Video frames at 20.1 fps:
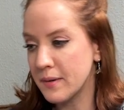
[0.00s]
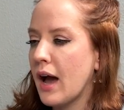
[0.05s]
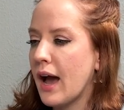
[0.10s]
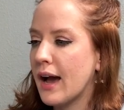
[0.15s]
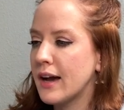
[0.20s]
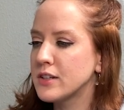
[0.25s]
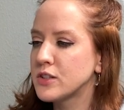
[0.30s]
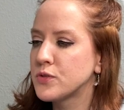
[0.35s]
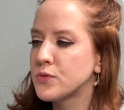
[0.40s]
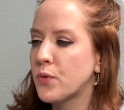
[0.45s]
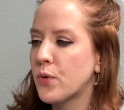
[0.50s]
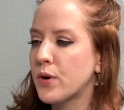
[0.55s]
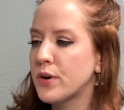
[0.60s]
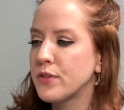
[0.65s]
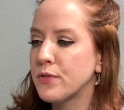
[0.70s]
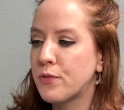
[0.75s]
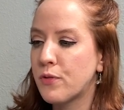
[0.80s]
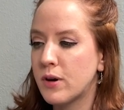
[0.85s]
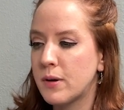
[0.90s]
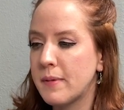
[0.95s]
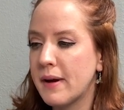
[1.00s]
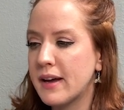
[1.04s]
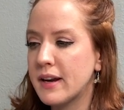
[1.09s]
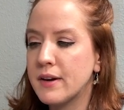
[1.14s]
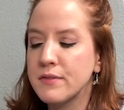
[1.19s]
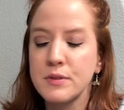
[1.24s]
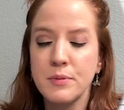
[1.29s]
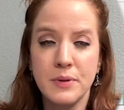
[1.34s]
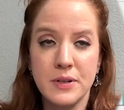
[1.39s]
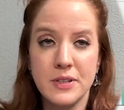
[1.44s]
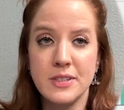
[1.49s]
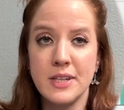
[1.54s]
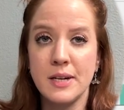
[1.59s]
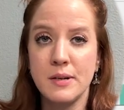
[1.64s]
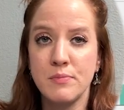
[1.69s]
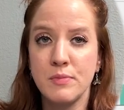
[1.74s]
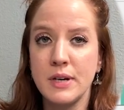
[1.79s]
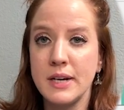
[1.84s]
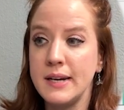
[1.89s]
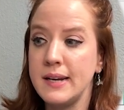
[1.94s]
As for the format of the books I am
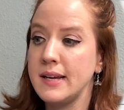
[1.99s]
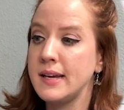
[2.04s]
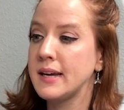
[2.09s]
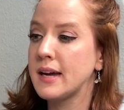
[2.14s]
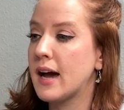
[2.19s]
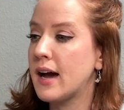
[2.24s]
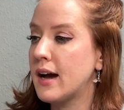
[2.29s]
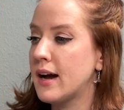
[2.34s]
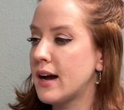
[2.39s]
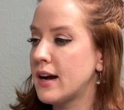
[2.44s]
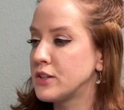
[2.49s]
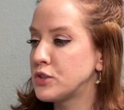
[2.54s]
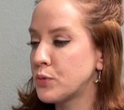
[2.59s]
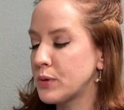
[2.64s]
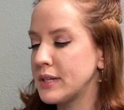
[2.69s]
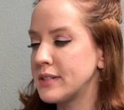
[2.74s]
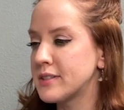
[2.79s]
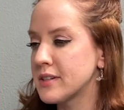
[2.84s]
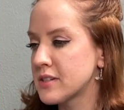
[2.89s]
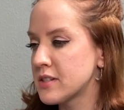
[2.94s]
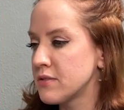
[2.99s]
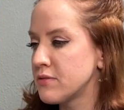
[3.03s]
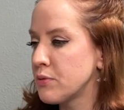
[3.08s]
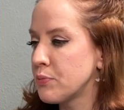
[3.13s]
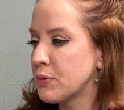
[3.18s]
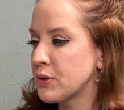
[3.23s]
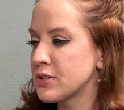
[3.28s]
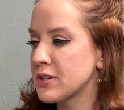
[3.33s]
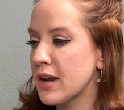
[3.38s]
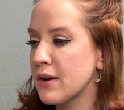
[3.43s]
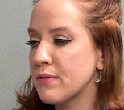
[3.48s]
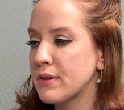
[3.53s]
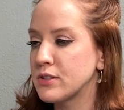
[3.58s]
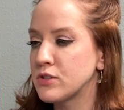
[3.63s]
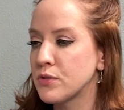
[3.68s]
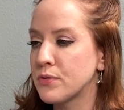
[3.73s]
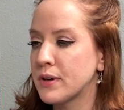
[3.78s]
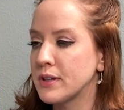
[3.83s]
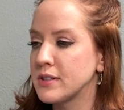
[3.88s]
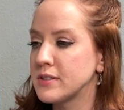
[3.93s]
reading, uh, twenty-six of the books I've read
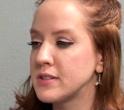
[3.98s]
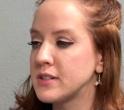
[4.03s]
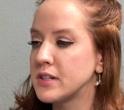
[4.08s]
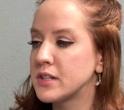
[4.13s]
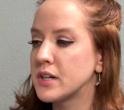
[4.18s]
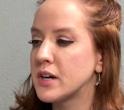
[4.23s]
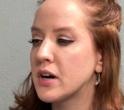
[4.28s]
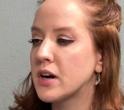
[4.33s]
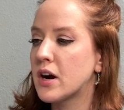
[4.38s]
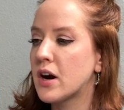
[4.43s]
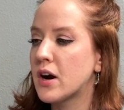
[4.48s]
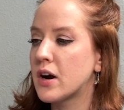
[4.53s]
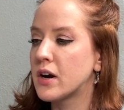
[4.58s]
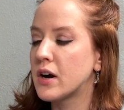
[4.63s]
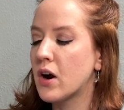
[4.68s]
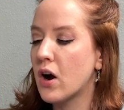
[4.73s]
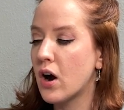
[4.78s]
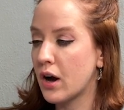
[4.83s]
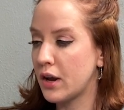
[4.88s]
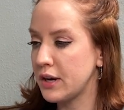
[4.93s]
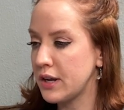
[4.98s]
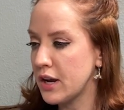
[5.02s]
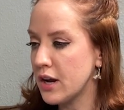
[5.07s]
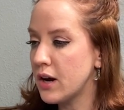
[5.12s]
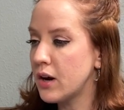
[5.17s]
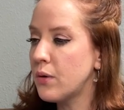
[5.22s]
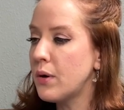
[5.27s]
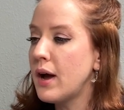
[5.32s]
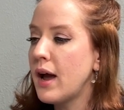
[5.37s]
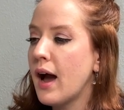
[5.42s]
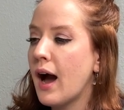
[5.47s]
so far this year are audio.